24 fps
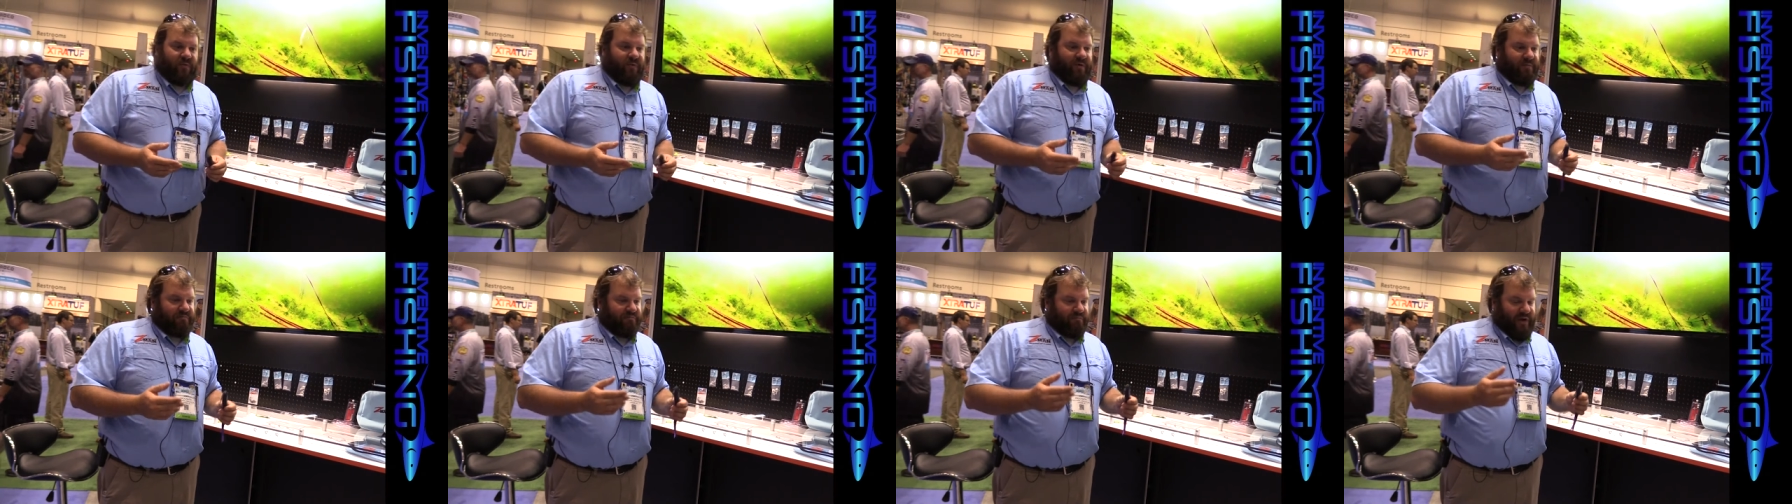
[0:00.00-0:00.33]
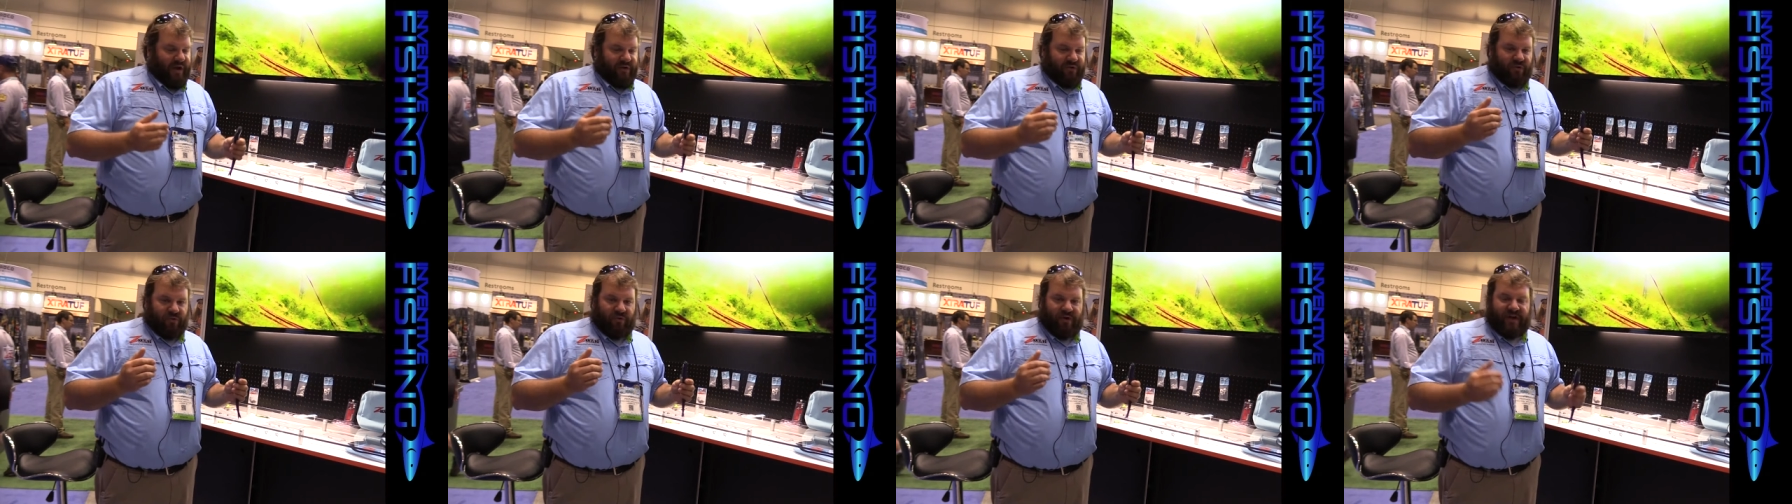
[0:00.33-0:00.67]
We
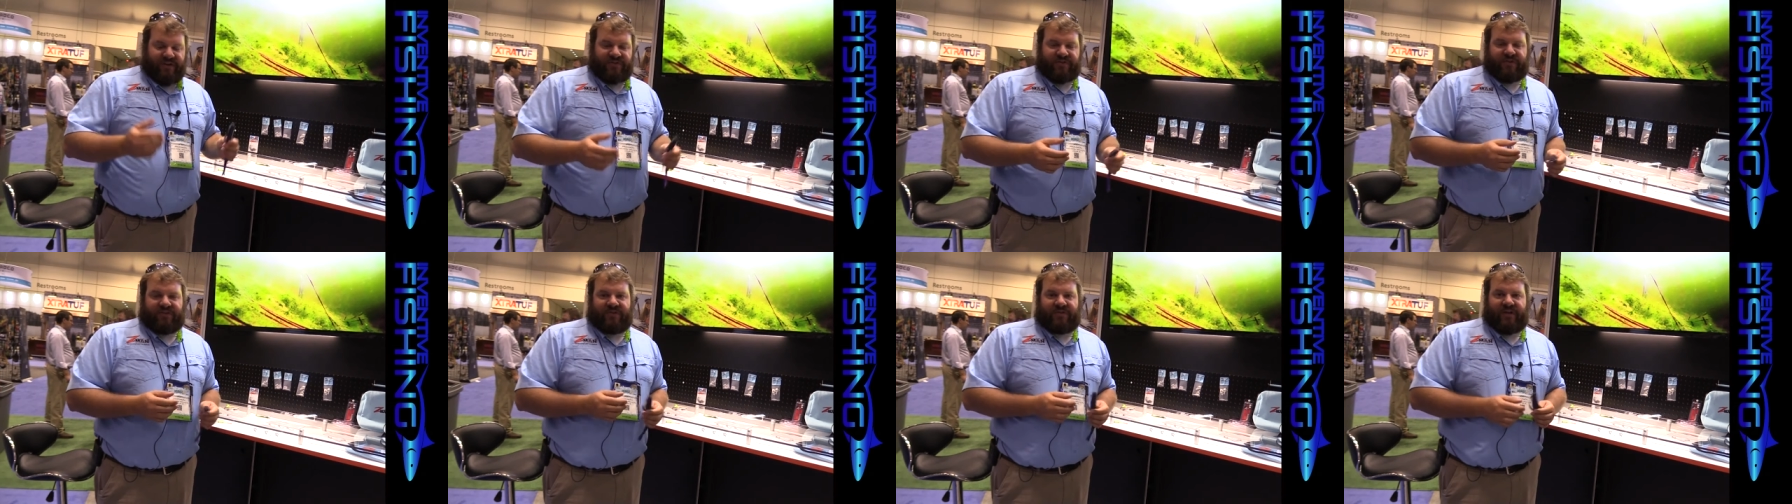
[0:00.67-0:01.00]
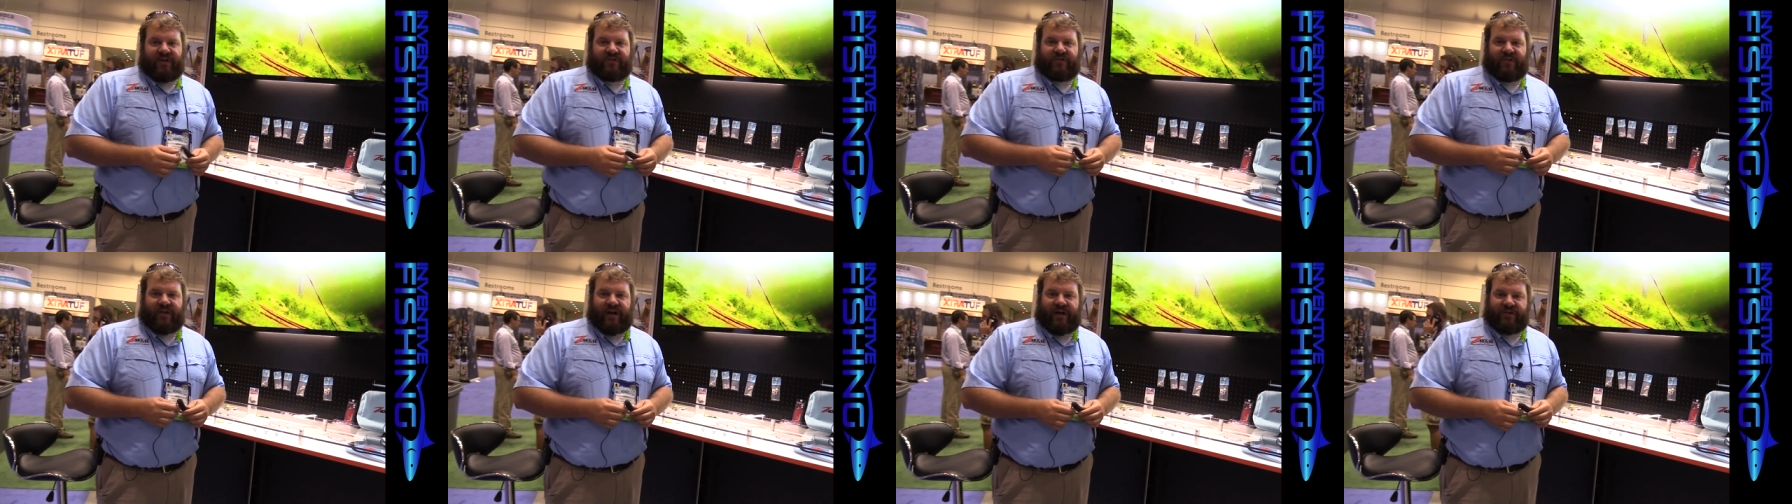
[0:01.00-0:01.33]
had great
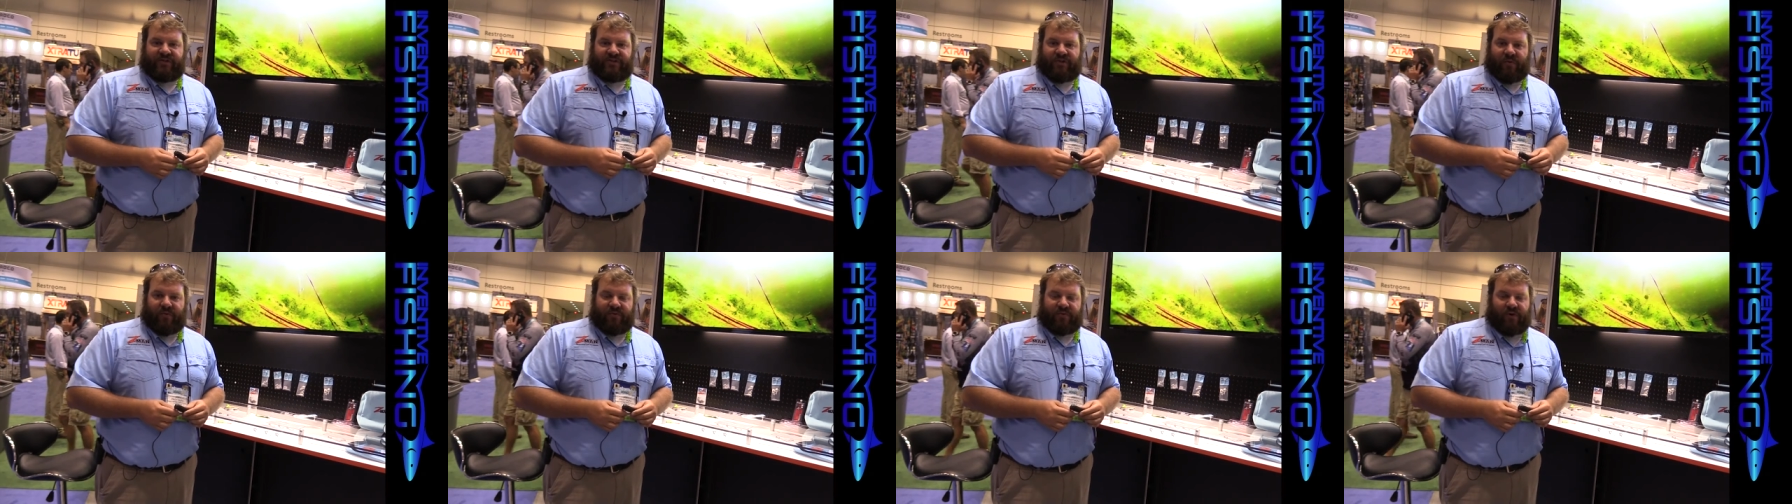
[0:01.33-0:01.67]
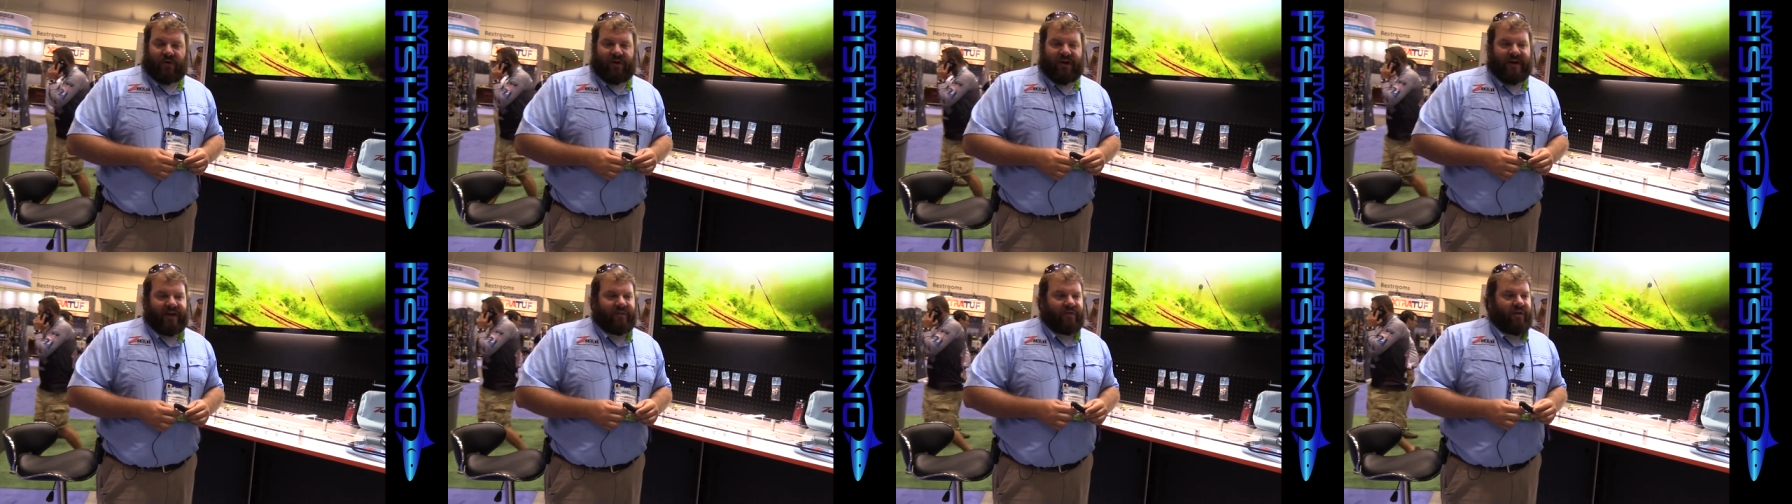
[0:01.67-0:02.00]
success last year with
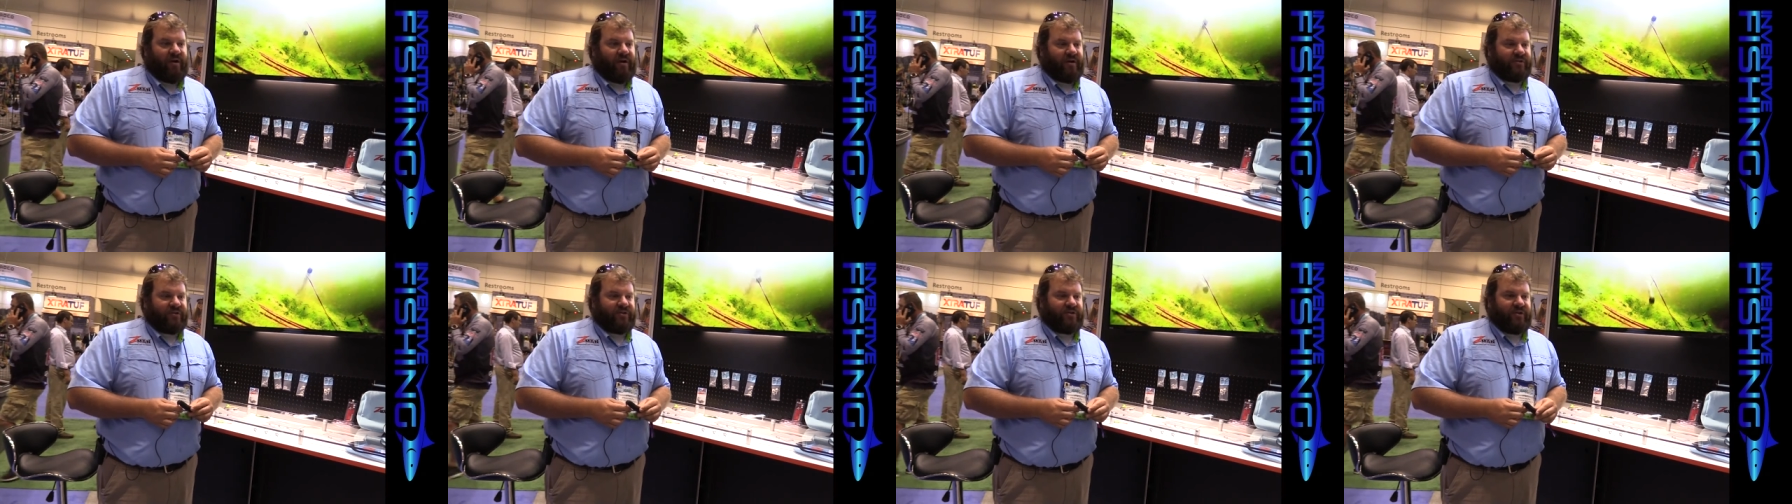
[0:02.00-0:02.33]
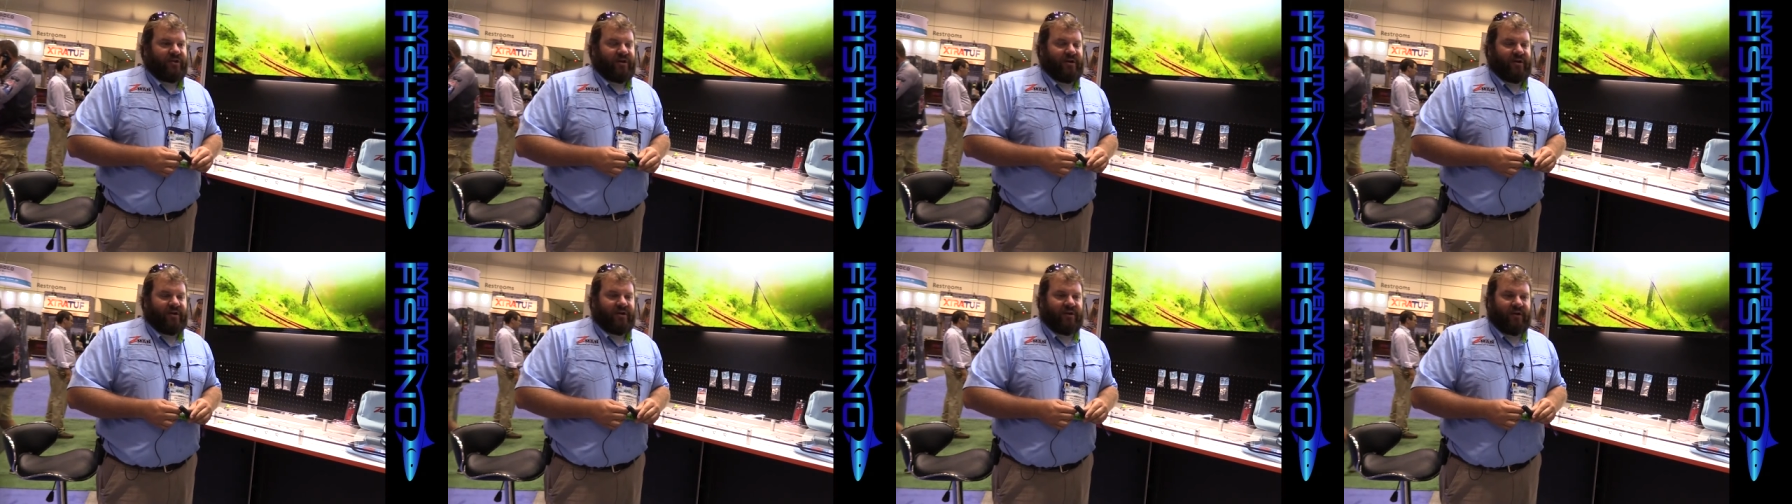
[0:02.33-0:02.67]
our headlocks
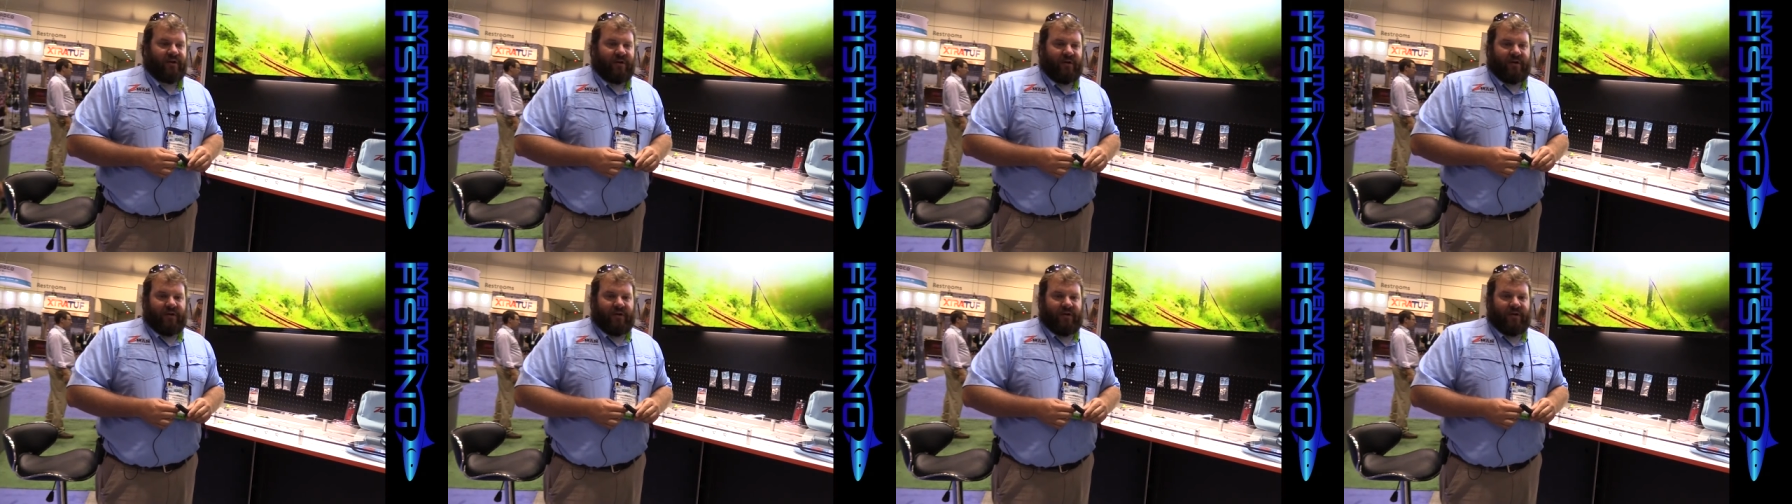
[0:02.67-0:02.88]
jig.